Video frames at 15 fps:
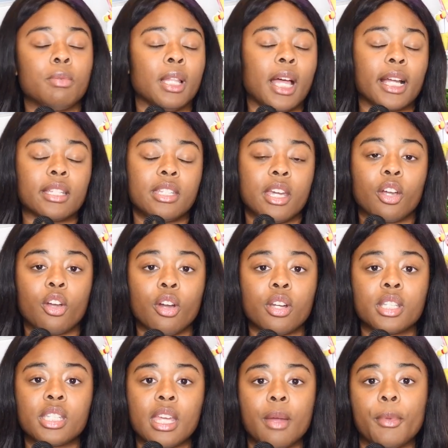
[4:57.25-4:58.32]
But like I said,
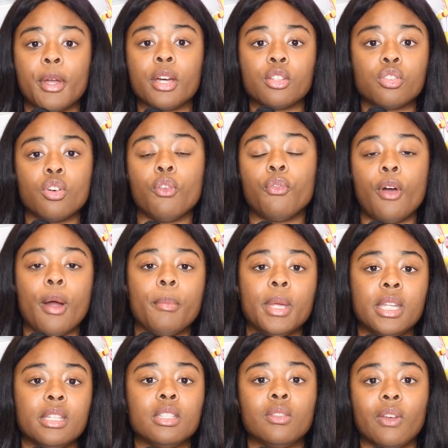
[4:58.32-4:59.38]
Curtis Samuel has so far
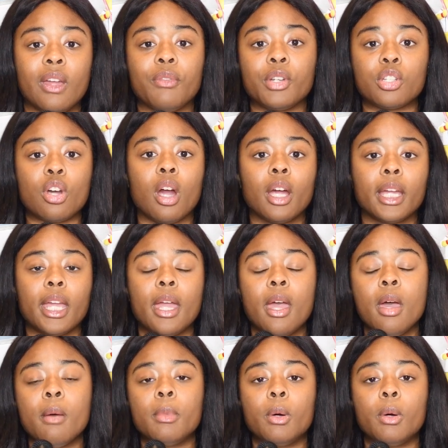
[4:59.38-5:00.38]
been his favorite target.